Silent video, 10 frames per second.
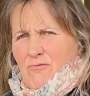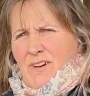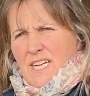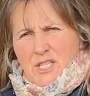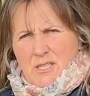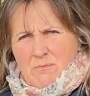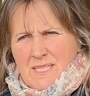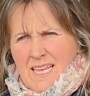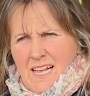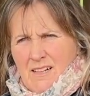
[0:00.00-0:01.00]
reach
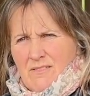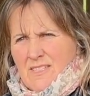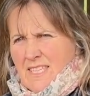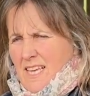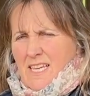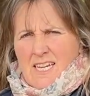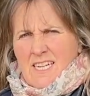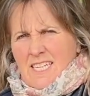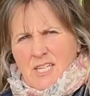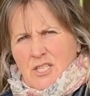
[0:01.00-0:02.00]
themselves, they
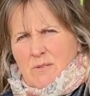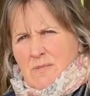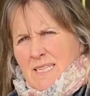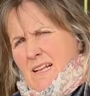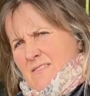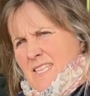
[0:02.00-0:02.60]
can't itch themselves,